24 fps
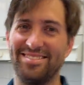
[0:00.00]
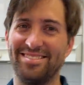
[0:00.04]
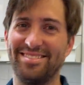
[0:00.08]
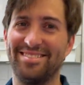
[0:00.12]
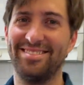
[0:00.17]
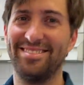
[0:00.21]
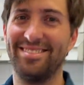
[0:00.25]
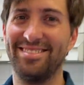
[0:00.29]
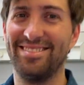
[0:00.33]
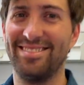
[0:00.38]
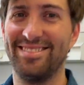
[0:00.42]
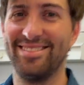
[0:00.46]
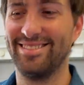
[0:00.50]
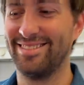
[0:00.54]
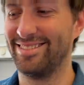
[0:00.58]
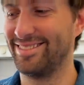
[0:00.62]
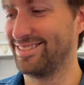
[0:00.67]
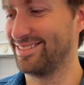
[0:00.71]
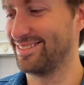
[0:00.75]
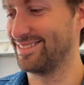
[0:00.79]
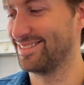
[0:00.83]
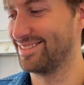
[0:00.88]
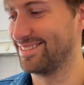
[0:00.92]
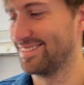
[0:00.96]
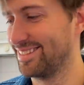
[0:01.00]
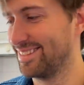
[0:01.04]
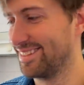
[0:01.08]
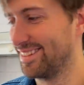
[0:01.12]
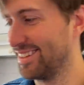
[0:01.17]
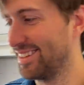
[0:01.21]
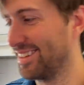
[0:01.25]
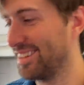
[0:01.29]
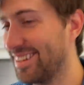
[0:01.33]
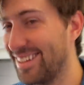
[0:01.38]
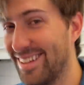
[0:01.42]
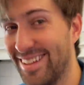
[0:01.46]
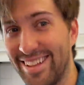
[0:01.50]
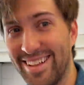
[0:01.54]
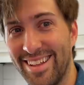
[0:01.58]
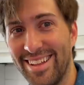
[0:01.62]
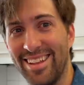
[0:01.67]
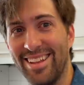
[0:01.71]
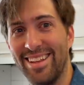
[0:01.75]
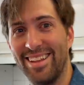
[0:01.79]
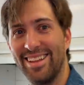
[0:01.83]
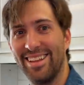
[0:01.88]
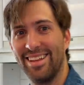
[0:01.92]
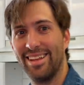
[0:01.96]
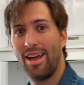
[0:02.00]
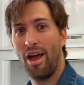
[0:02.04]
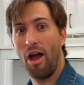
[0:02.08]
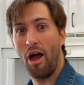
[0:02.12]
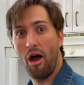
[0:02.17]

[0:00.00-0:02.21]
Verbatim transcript: And I got you Dr. Pepper.